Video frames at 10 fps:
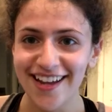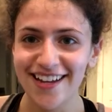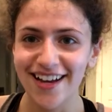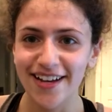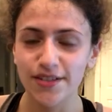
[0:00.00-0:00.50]

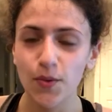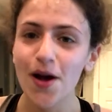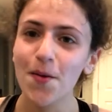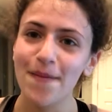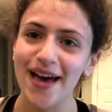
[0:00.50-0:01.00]
Hey guys,
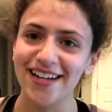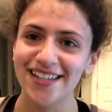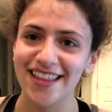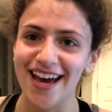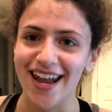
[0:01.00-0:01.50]
welcome back
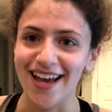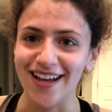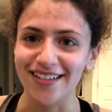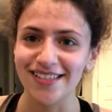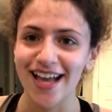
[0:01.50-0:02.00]
to That
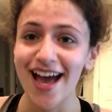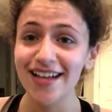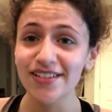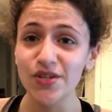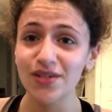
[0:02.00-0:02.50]
As.
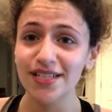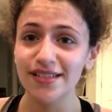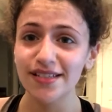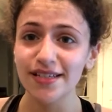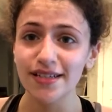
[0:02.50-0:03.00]
As you can
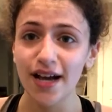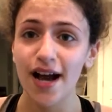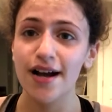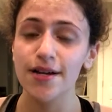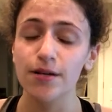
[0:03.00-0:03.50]
see,
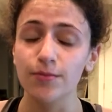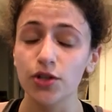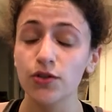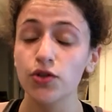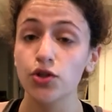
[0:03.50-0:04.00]
I am
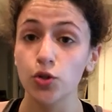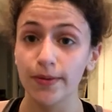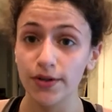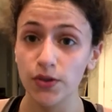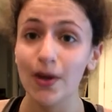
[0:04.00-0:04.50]

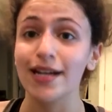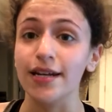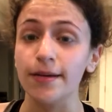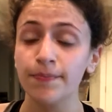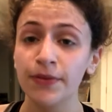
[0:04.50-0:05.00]
super
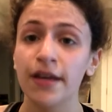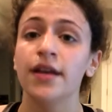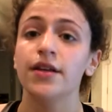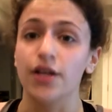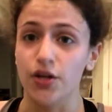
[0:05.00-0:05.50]
sweaty.
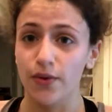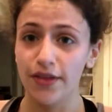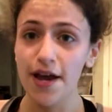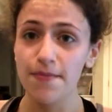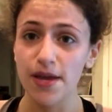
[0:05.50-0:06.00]
You know what
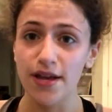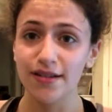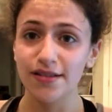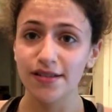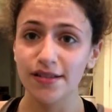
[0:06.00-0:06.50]
that
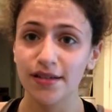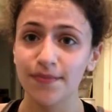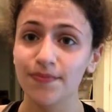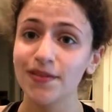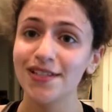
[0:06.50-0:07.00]
means.
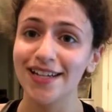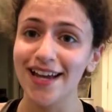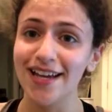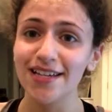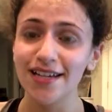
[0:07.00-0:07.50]

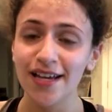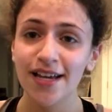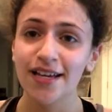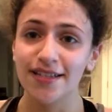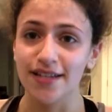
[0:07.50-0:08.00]
Today
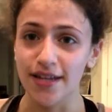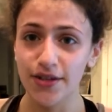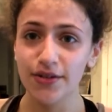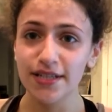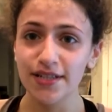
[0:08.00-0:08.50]
is
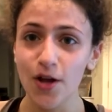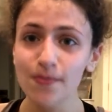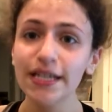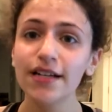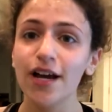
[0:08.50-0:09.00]
another
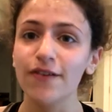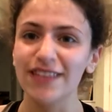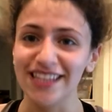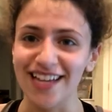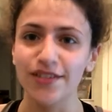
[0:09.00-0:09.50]
installment of
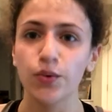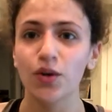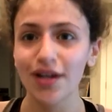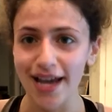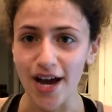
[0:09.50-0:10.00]
Let's
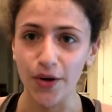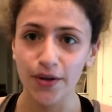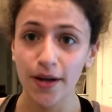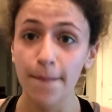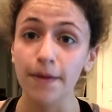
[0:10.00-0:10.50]
Work Out.
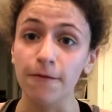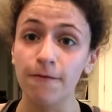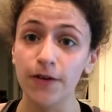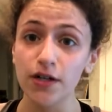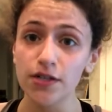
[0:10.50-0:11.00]

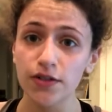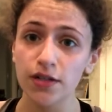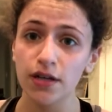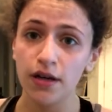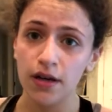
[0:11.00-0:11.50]
But
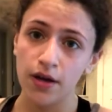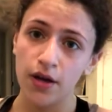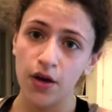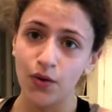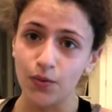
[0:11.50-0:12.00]
first,
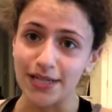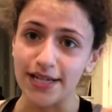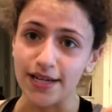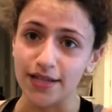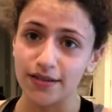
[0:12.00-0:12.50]
we
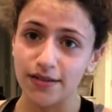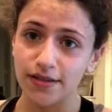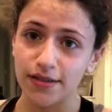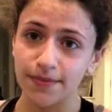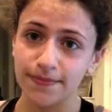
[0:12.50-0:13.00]

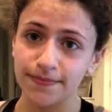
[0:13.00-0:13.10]
dance.